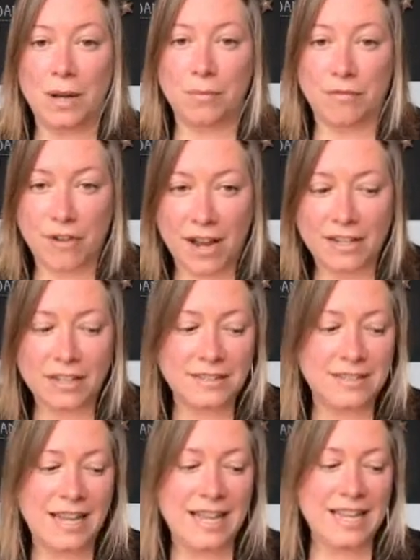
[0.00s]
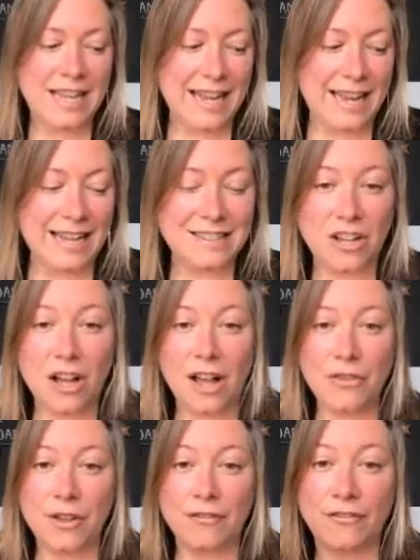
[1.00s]
a product, it's
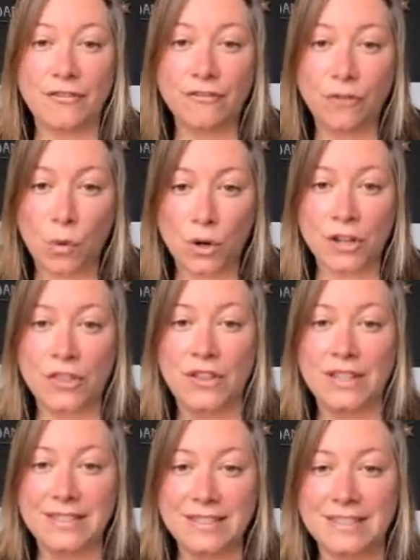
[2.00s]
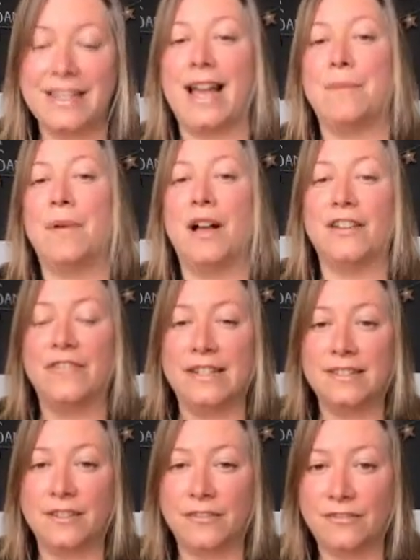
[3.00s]
on the 4th step of
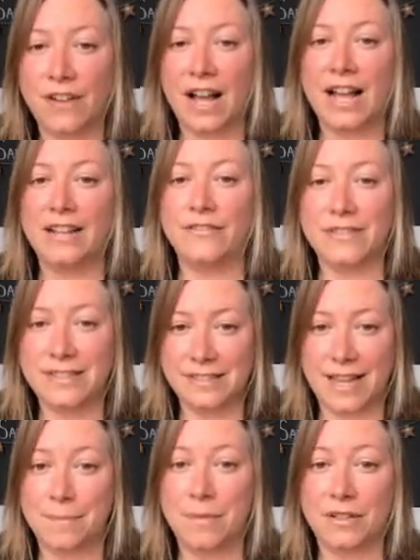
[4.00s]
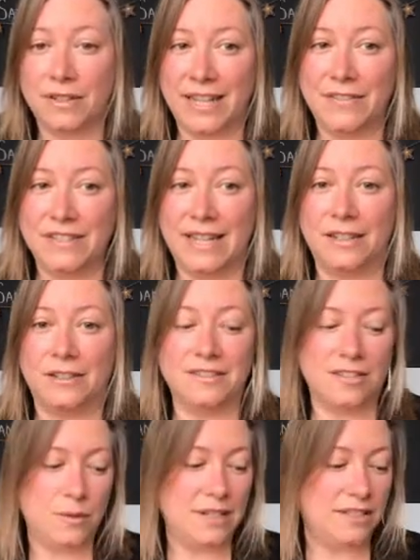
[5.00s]
its 5-step life cycle.
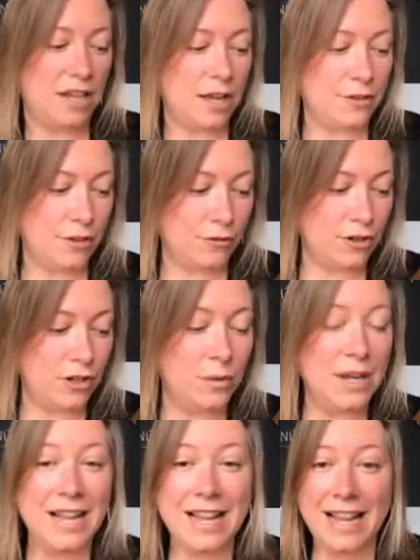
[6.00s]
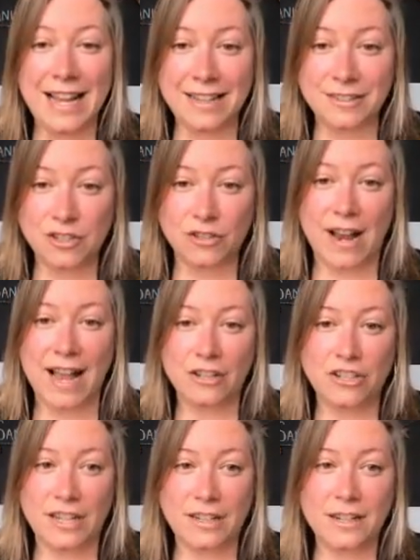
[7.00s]
So it's gone through
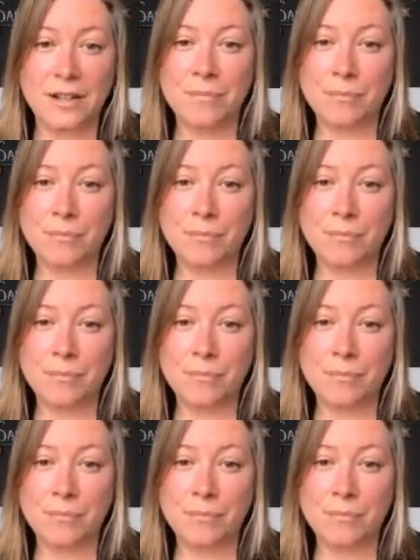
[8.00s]
extraction,